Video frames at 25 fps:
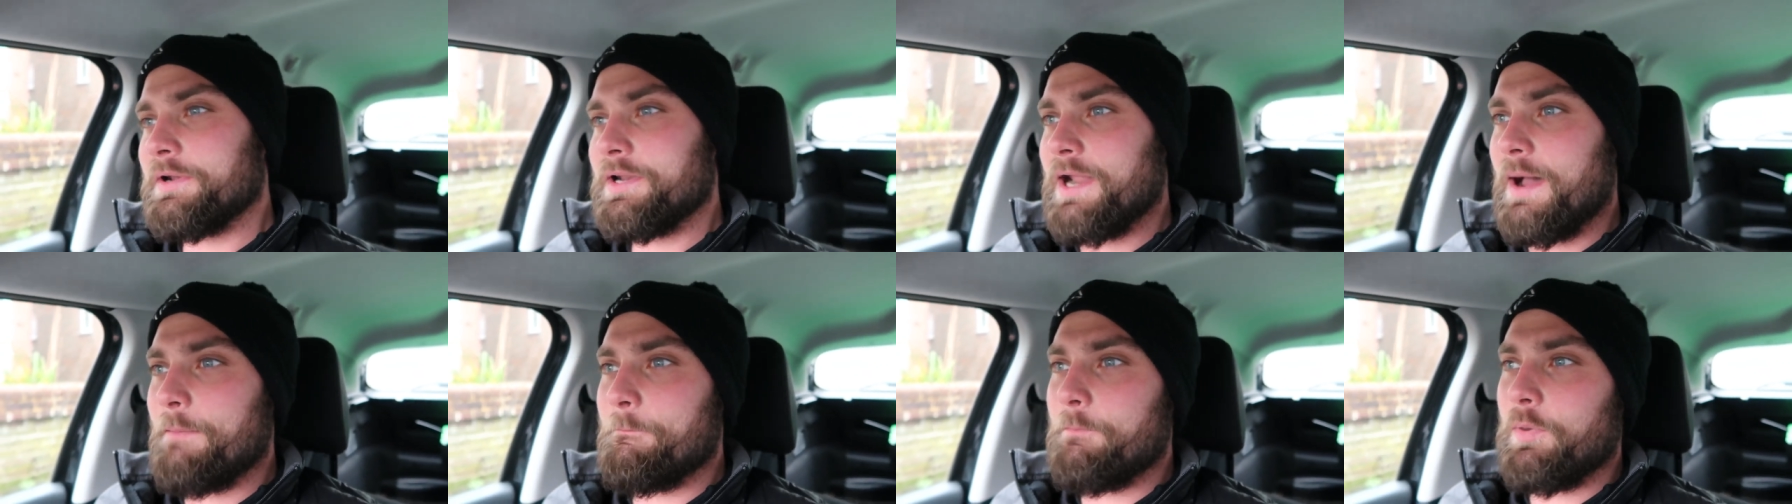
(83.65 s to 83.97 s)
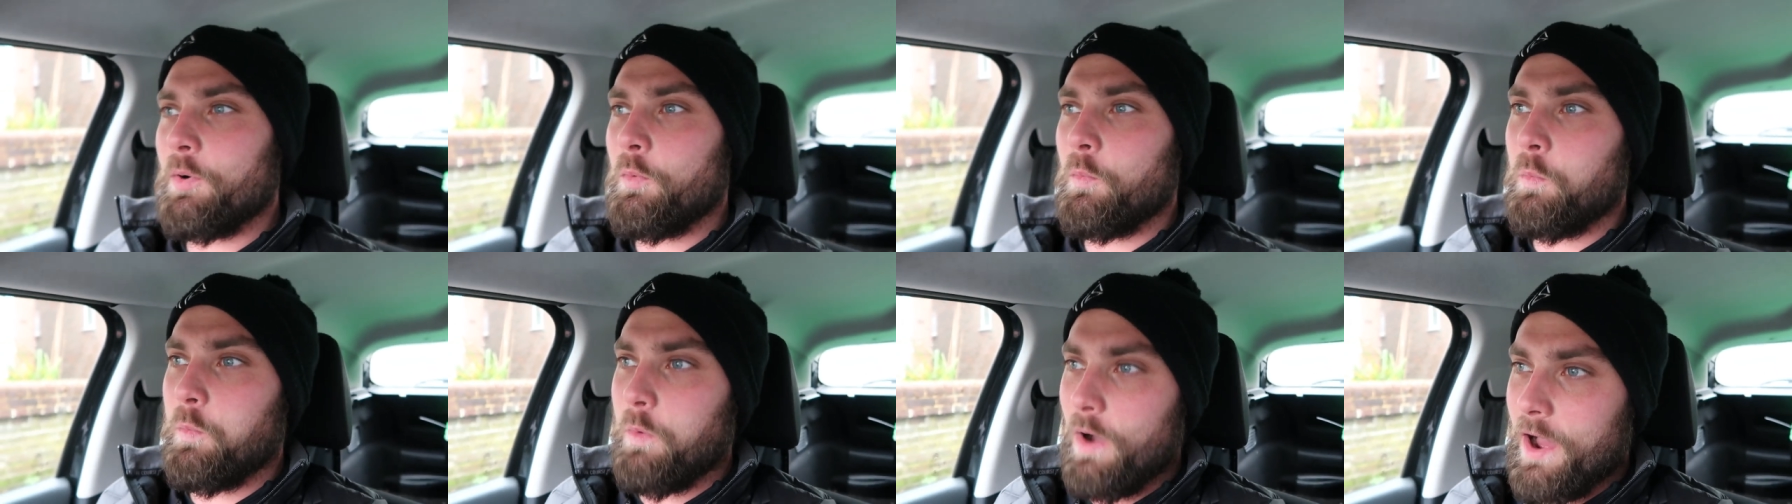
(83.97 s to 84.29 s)

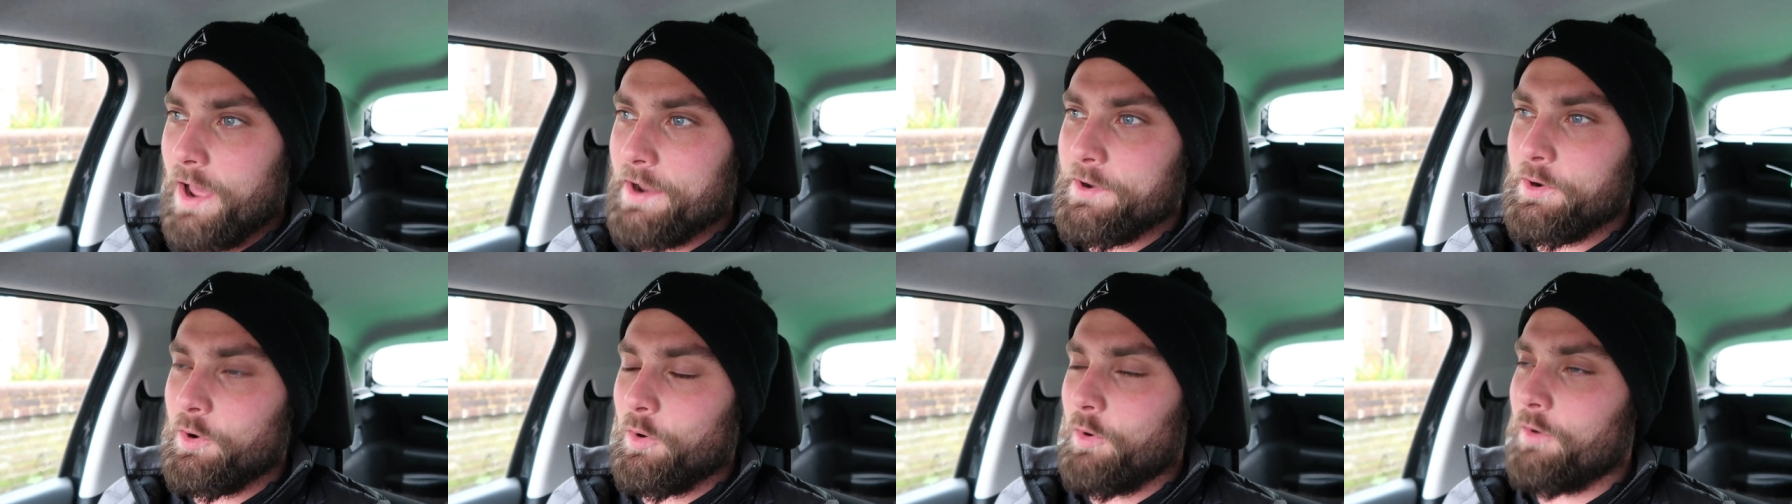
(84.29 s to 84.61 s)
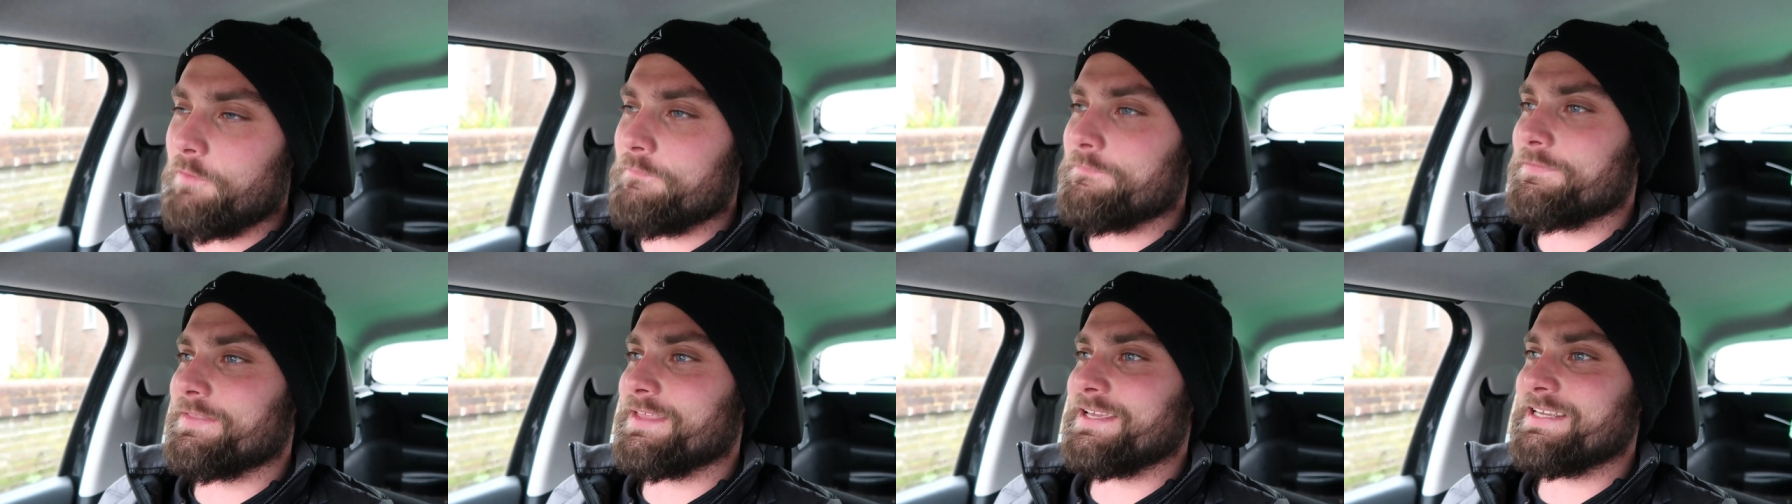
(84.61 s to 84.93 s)
number one
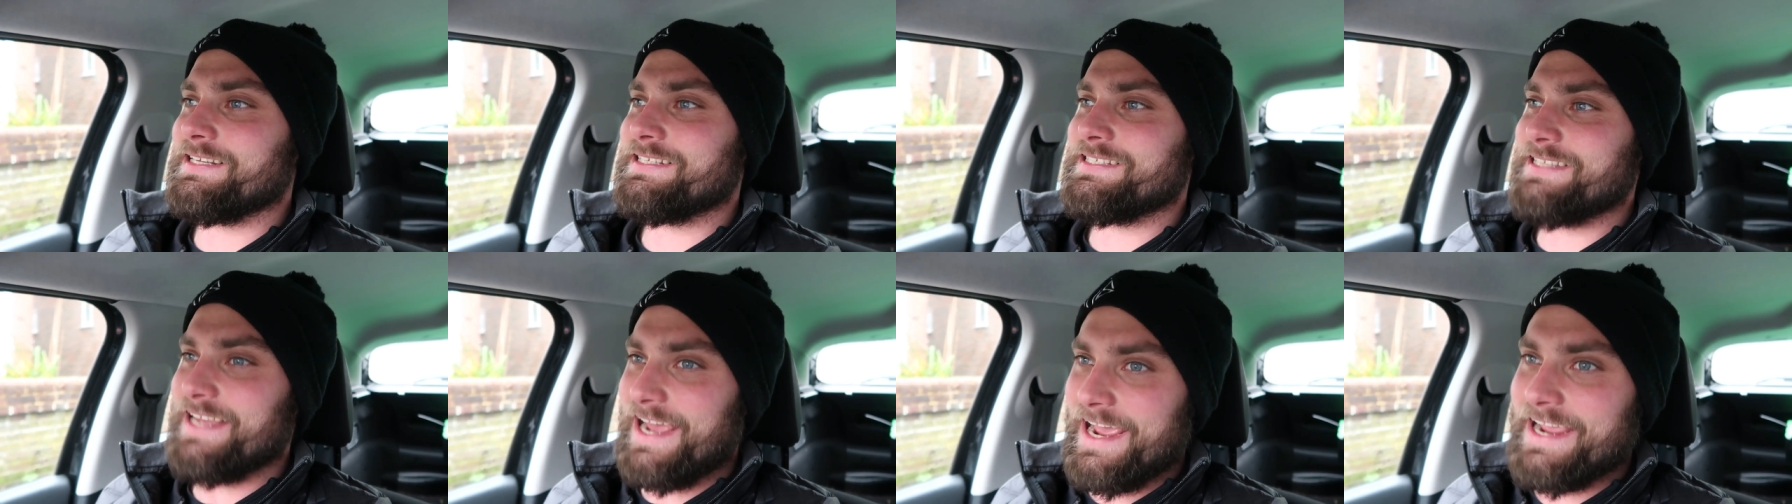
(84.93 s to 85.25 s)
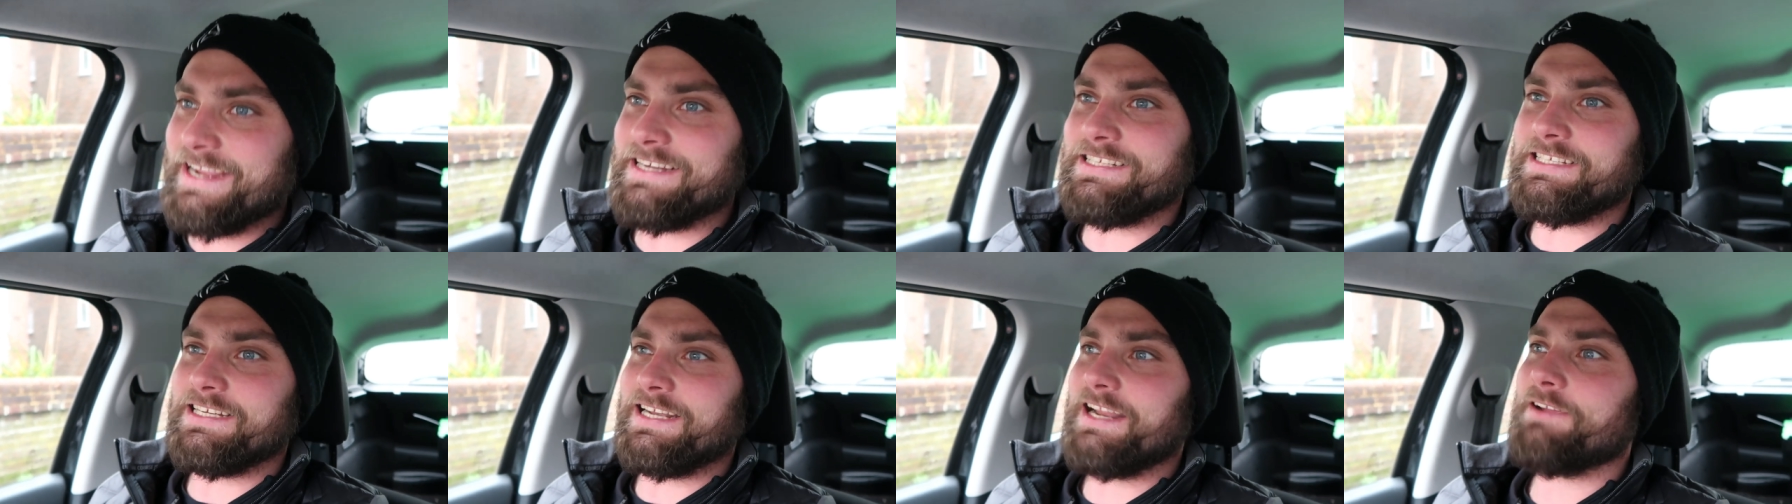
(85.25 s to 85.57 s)
of the
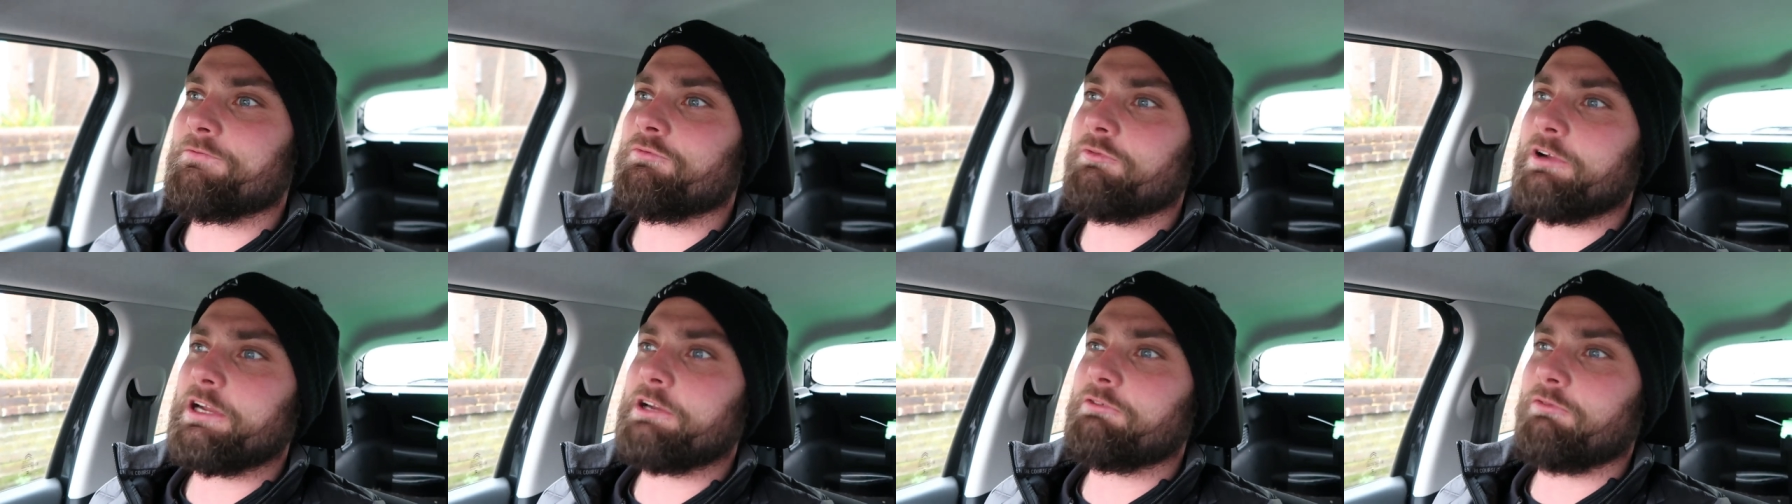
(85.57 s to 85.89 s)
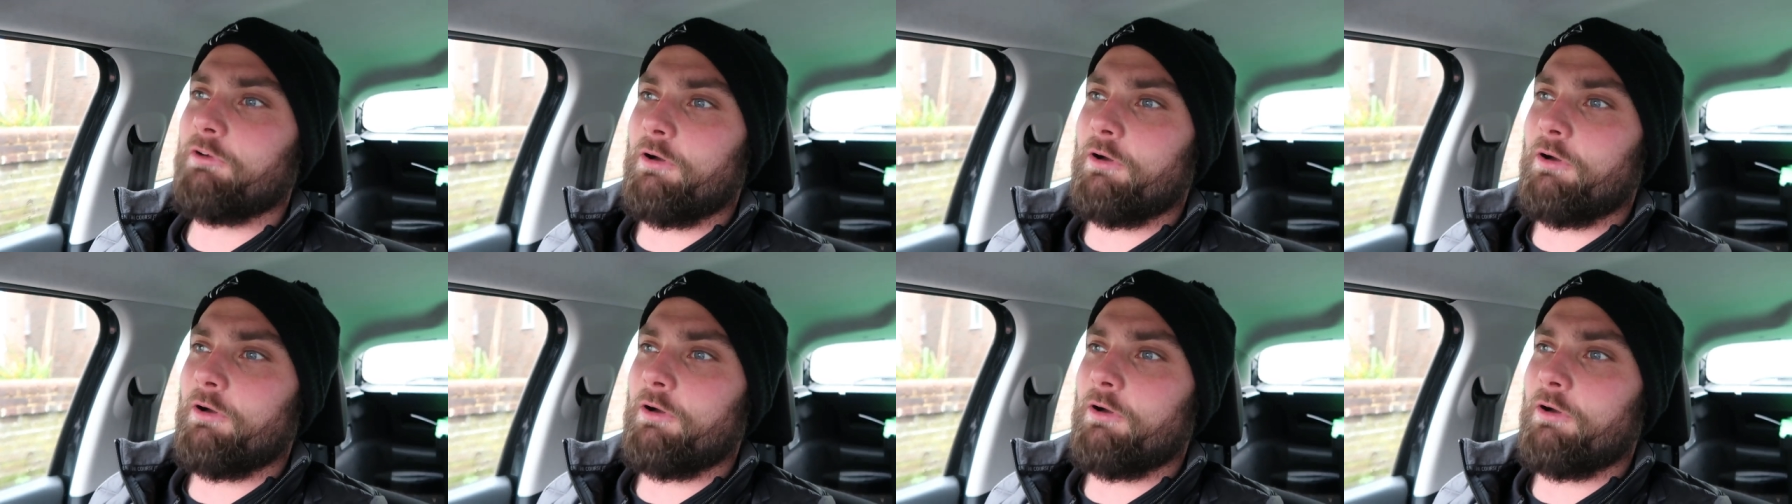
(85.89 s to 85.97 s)
day. Delivery